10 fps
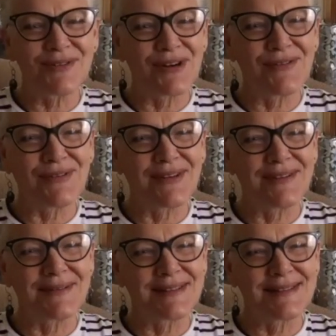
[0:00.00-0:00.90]
of a
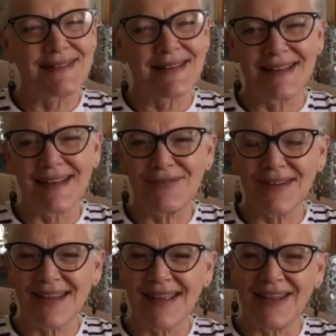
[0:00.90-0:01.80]

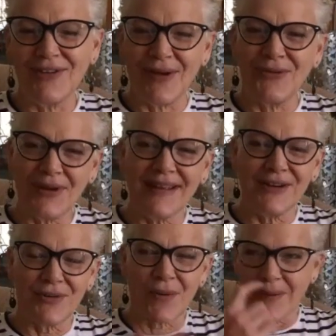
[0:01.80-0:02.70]
significant, you really
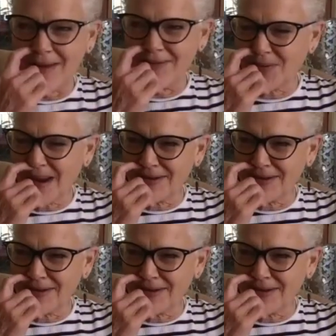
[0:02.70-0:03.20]
have quite a